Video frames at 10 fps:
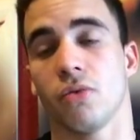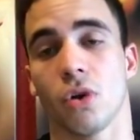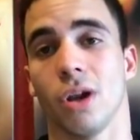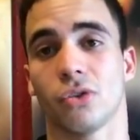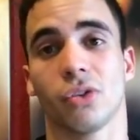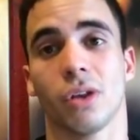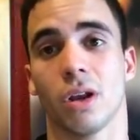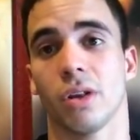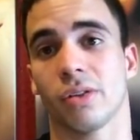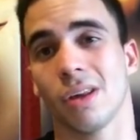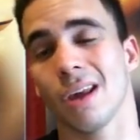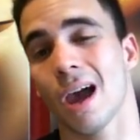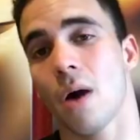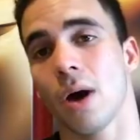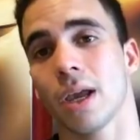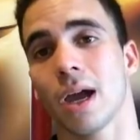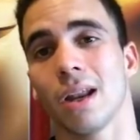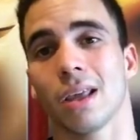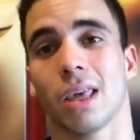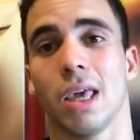interested in seeing how I kind
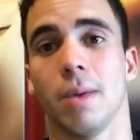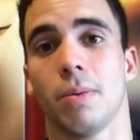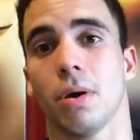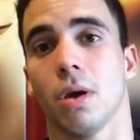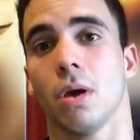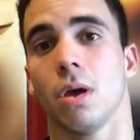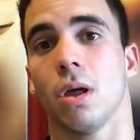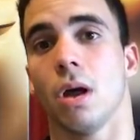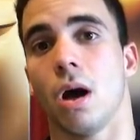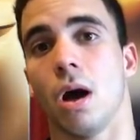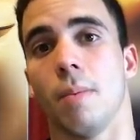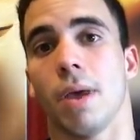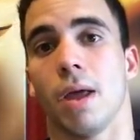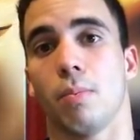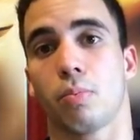of keep and